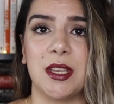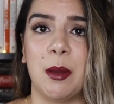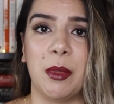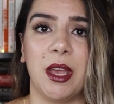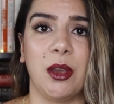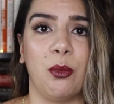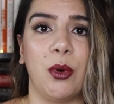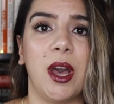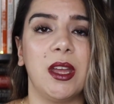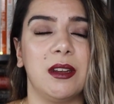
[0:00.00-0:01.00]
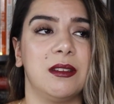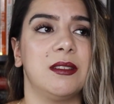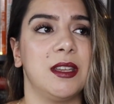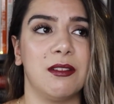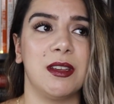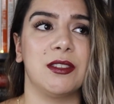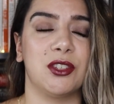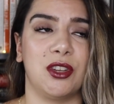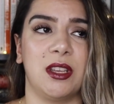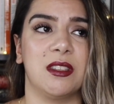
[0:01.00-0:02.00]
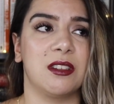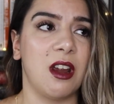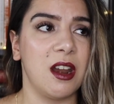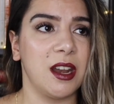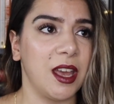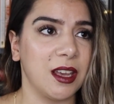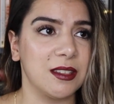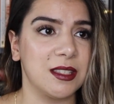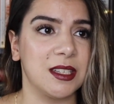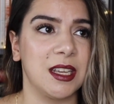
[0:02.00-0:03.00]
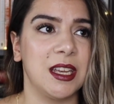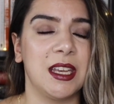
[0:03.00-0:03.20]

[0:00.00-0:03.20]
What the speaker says: I'm like, what series should I start next?